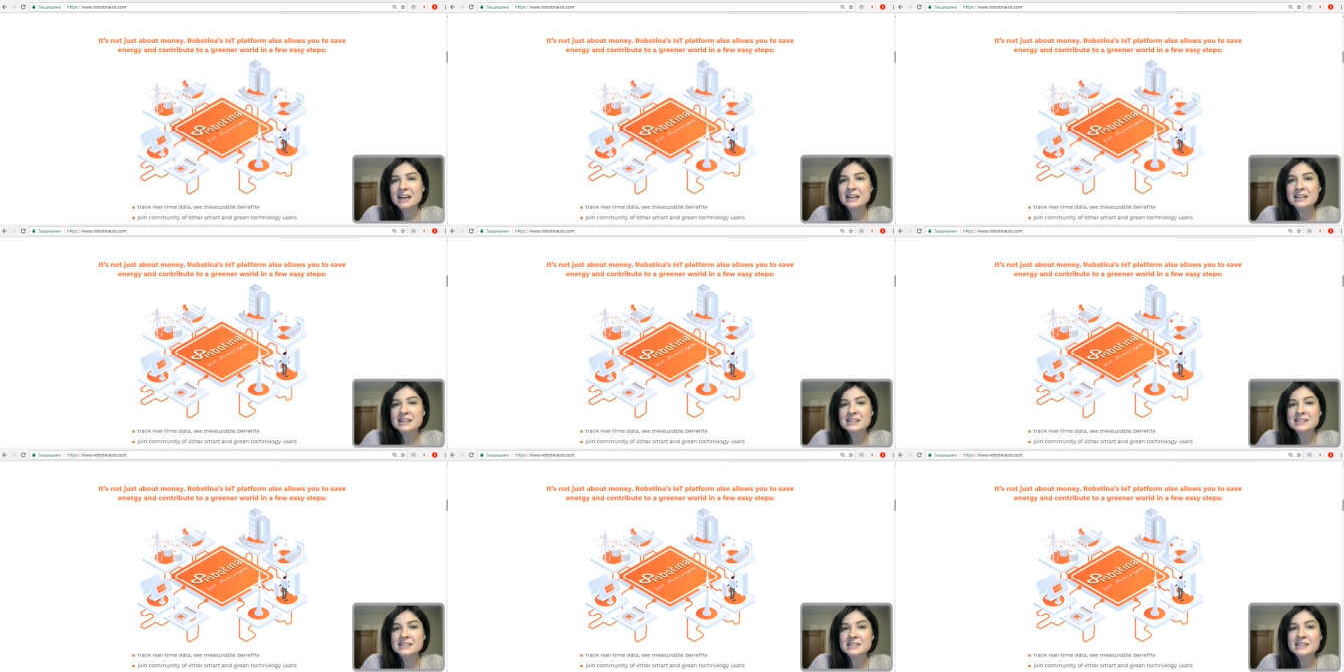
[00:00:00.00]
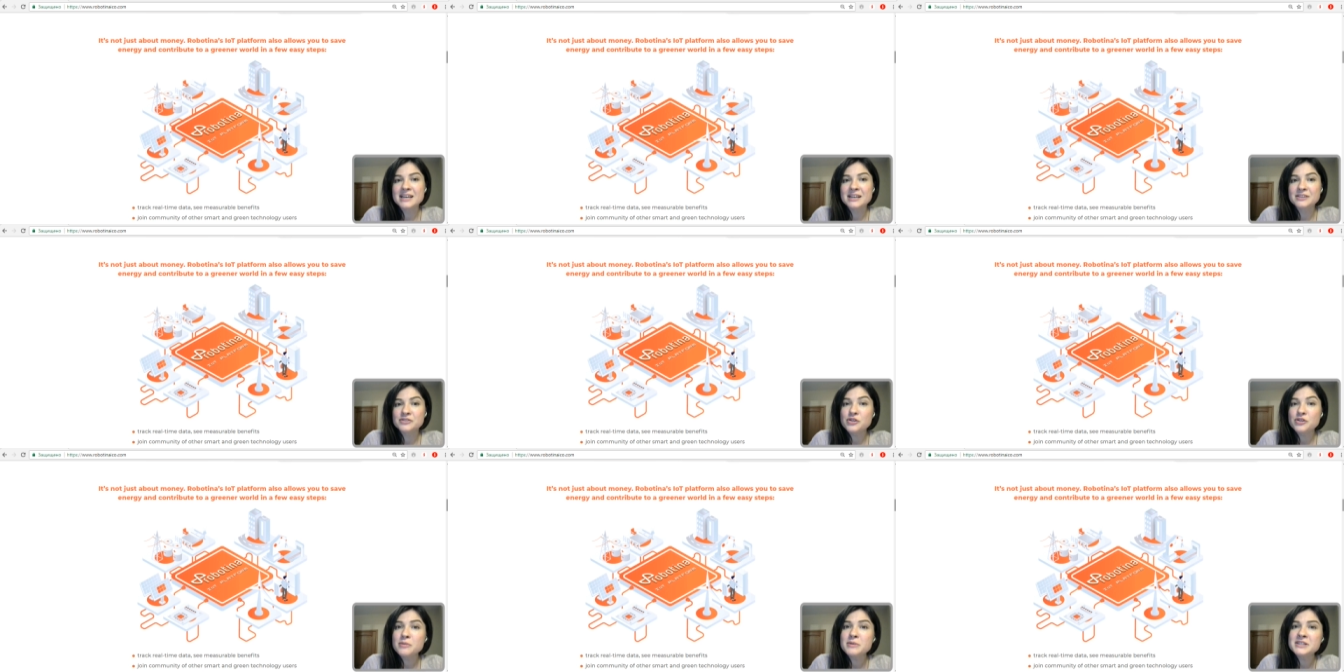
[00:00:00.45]
is
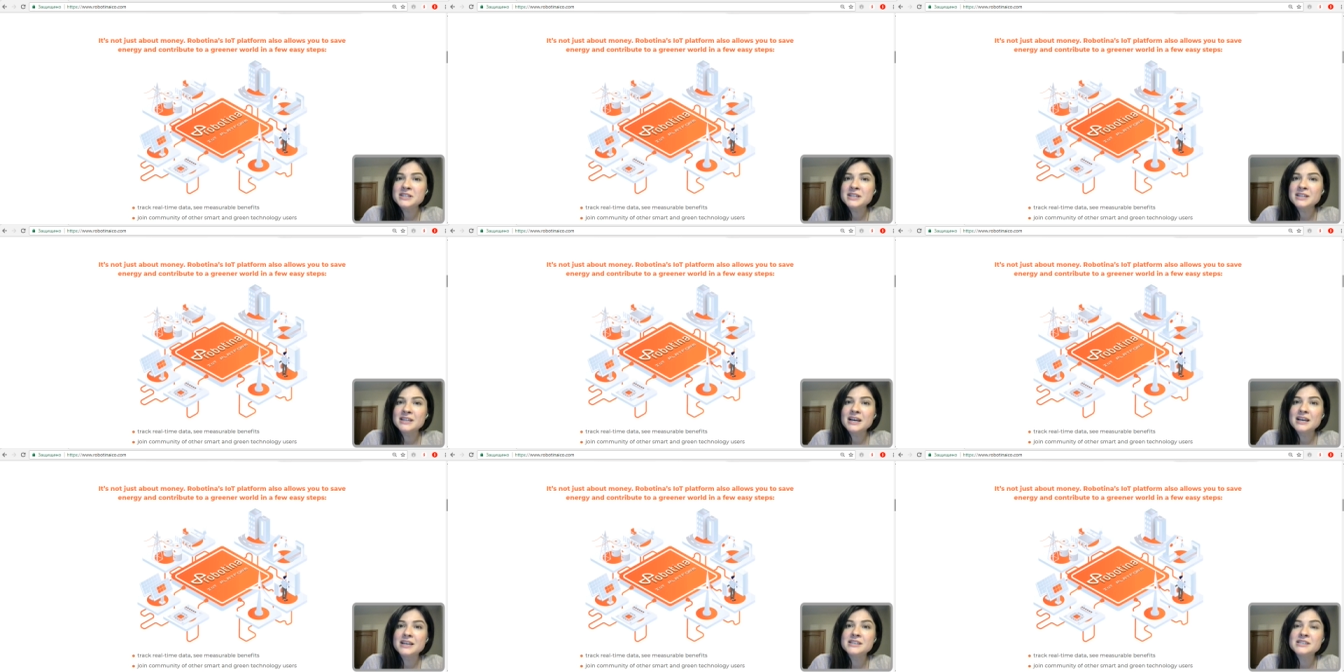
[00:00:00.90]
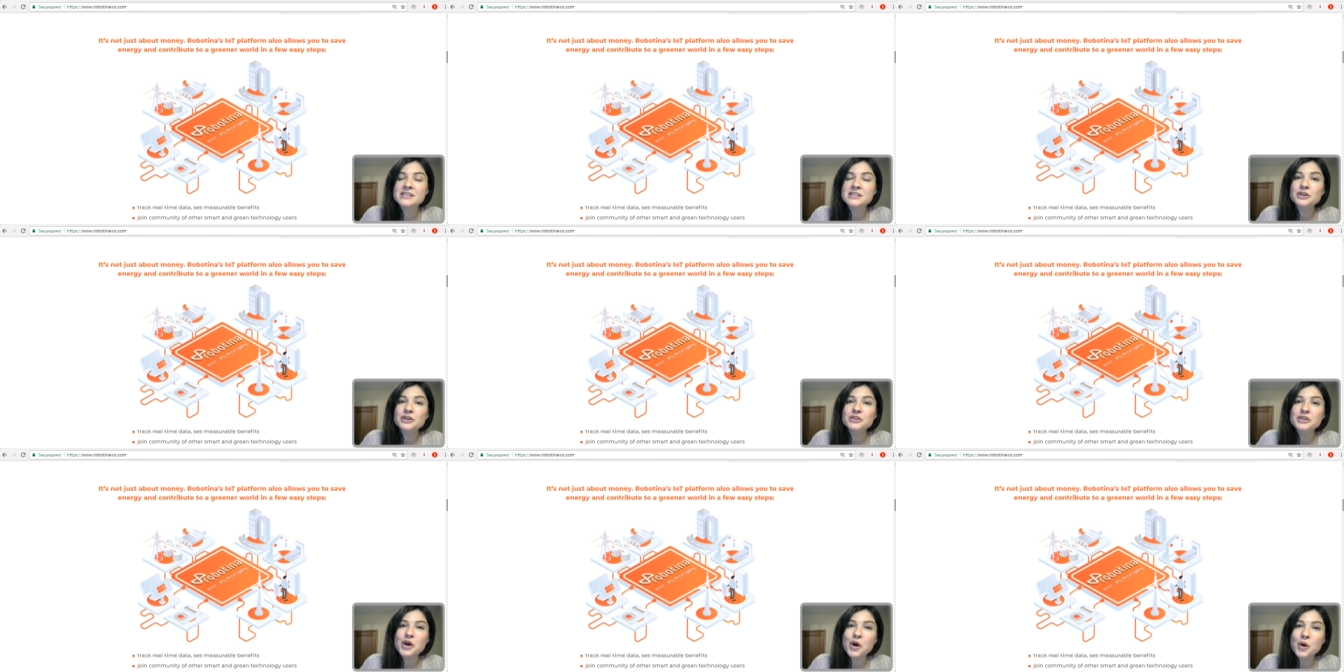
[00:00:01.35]
that Robotina is
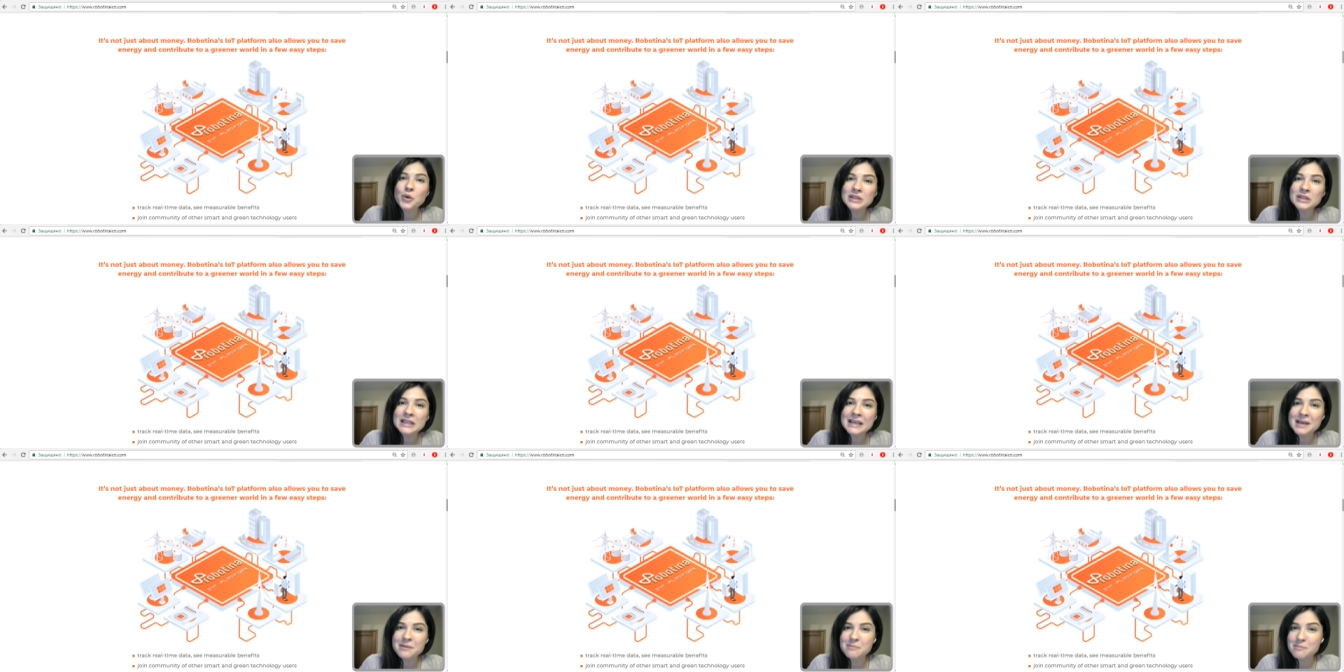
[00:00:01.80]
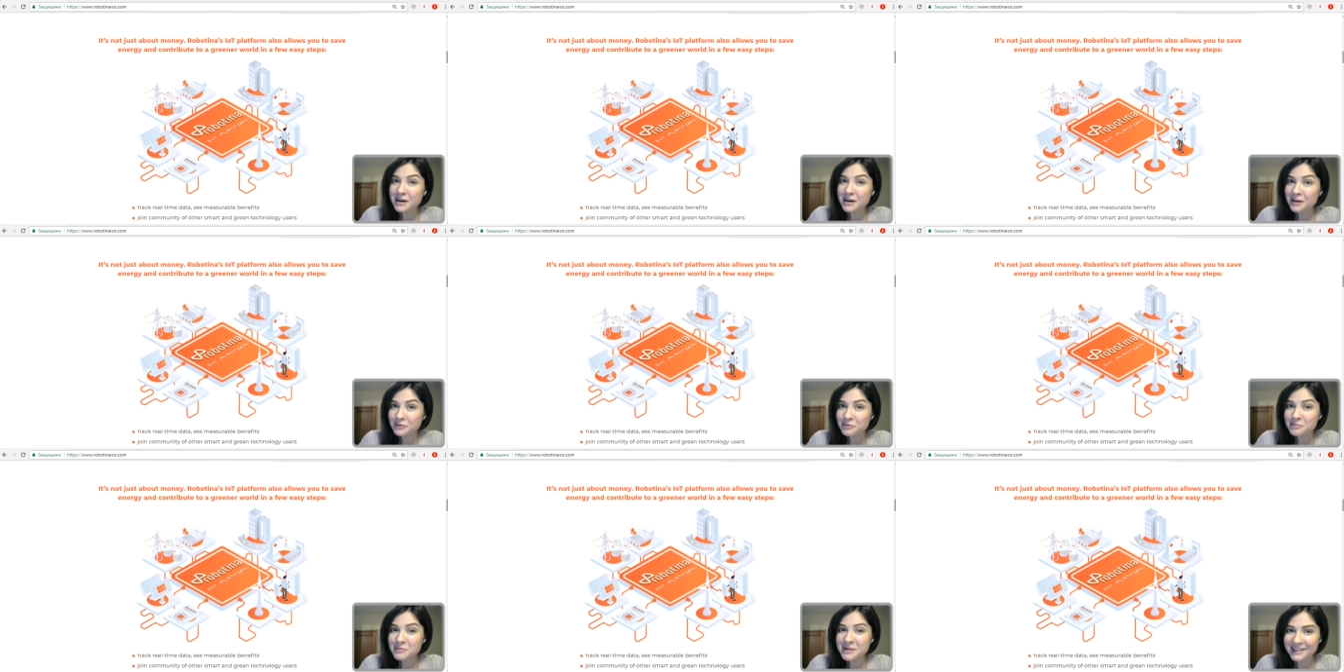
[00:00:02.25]
not only
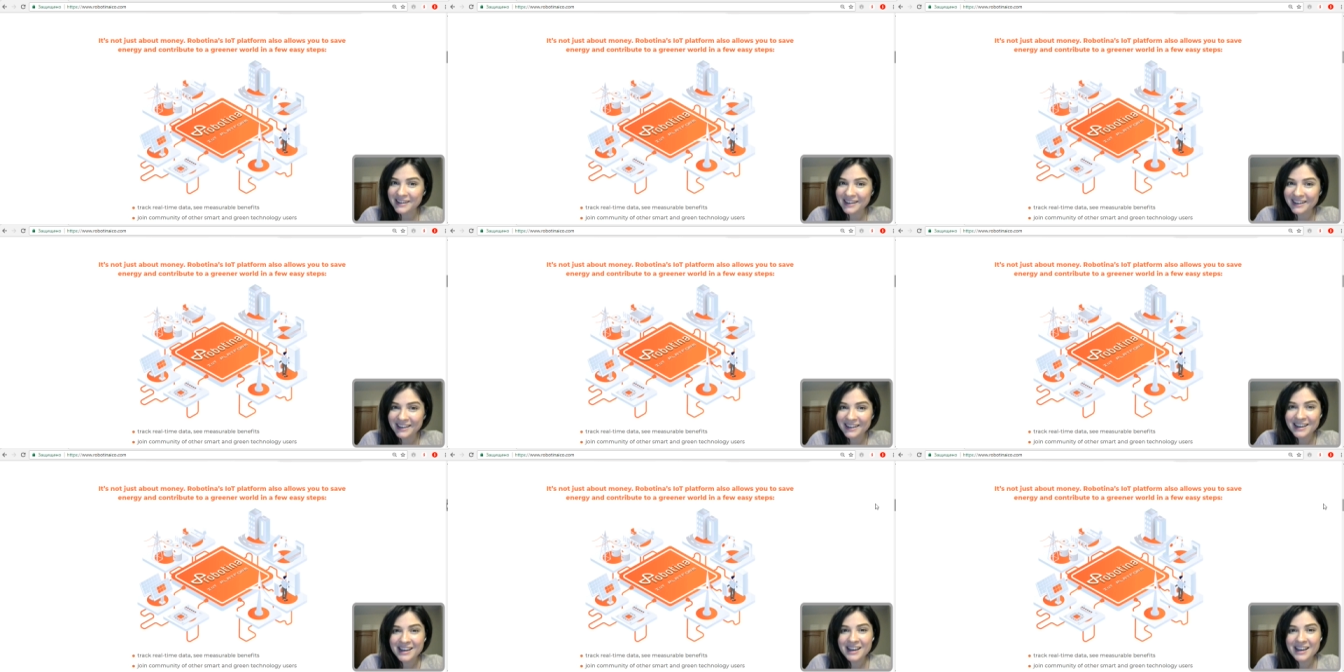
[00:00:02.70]
about money.